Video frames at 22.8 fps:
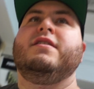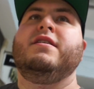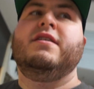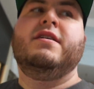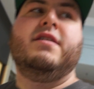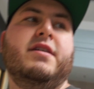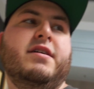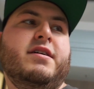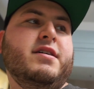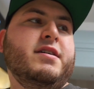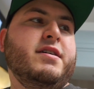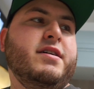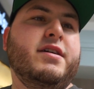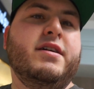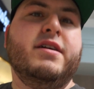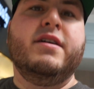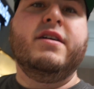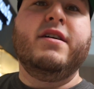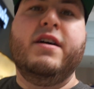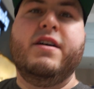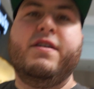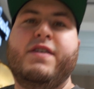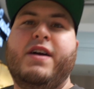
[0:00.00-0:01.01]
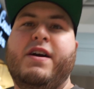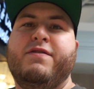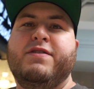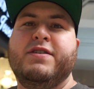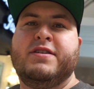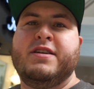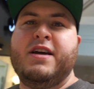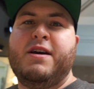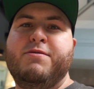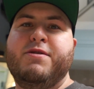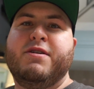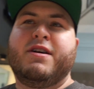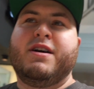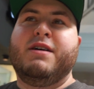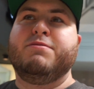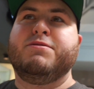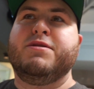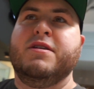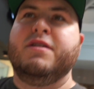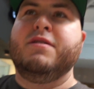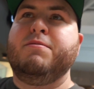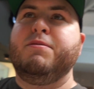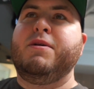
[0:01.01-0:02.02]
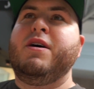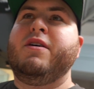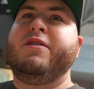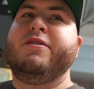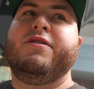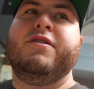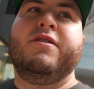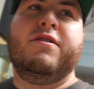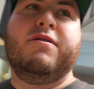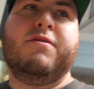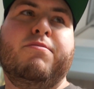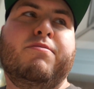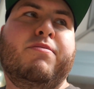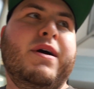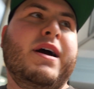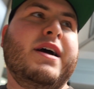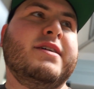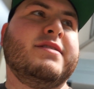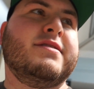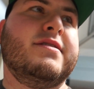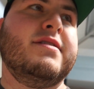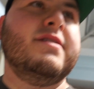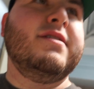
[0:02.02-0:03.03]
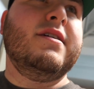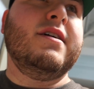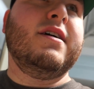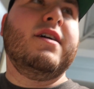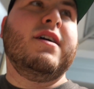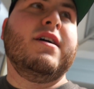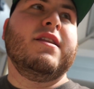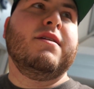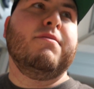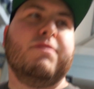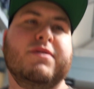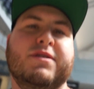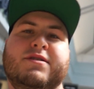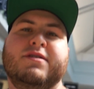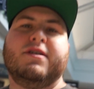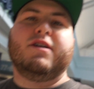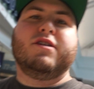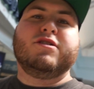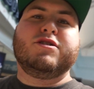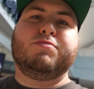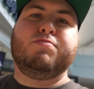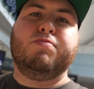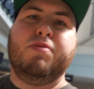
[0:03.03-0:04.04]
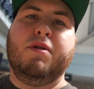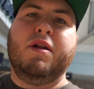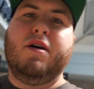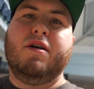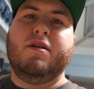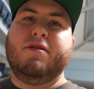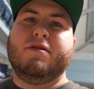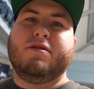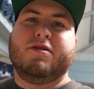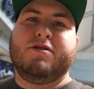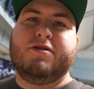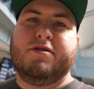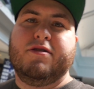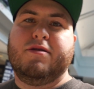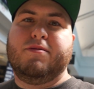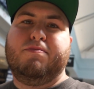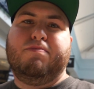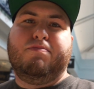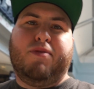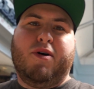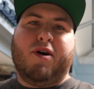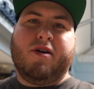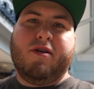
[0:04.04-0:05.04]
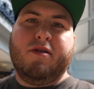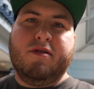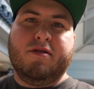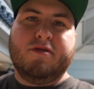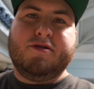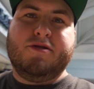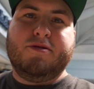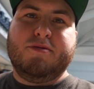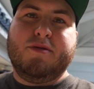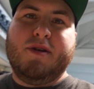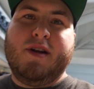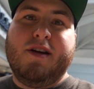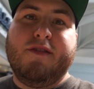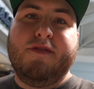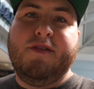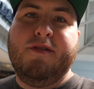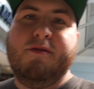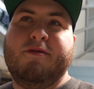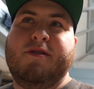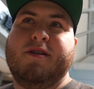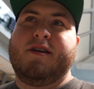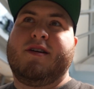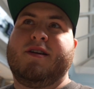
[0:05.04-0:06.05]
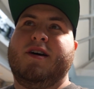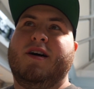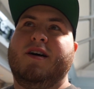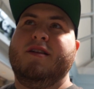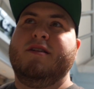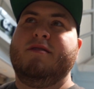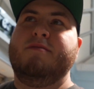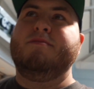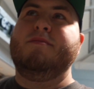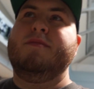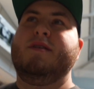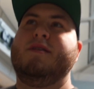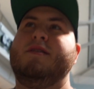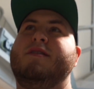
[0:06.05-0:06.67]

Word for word: You know, every time you come to the mall, you pass the uh, the massage parlors or parlors or whatever you want to call them.